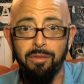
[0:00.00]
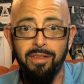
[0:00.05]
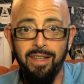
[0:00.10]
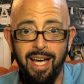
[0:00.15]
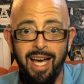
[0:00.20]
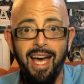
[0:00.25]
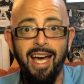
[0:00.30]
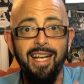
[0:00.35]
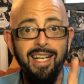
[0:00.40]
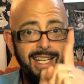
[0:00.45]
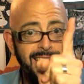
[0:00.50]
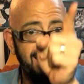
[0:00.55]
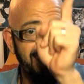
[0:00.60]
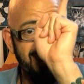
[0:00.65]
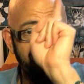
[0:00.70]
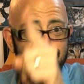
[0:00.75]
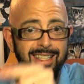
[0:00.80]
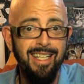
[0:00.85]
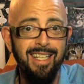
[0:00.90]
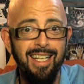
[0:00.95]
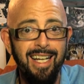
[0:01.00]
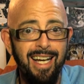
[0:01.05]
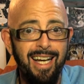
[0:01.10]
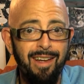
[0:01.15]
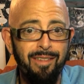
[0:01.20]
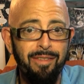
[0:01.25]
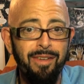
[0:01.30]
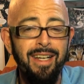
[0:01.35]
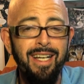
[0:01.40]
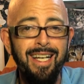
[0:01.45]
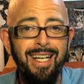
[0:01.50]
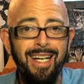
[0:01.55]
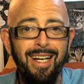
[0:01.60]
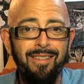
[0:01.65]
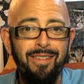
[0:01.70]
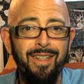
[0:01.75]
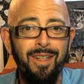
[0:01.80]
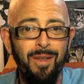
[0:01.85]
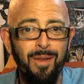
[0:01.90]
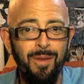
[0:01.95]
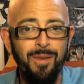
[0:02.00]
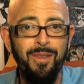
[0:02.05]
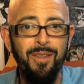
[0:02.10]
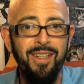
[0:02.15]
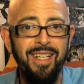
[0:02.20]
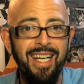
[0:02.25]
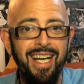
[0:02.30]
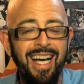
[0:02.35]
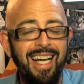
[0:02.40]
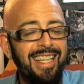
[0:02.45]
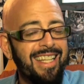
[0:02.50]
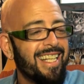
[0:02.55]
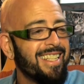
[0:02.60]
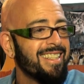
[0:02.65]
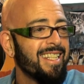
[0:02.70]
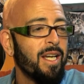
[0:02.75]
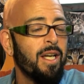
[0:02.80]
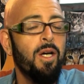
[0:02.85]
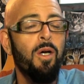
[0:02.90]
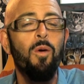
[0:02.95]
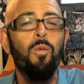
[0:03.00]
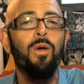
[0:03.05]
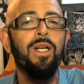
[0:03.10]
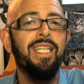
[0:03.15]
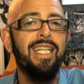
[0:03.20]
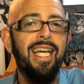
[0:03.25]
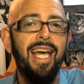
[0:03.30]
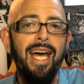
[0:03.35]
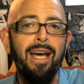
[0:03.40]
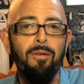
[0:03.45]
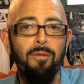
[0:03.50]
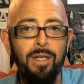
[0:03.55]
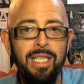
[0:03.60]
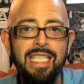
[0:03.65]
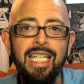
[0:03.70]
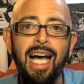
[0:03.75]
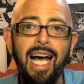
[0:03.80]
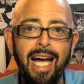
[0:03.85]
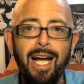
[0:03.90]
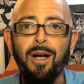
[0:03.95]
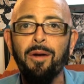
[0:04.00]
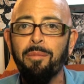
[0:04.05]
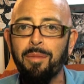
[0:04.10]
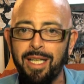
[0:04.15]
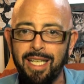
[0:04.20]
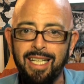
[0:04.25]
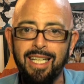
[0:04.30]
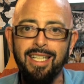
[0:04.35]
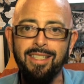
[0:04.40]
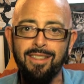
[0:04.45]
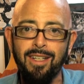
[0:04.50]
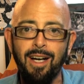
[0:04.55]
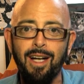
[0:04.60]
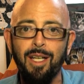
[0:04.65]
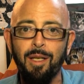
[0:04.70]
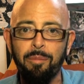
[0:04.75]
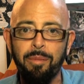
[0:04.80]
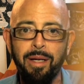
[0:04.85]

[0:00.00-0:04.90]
That is the life of an older cat. That's like what cat retirement is all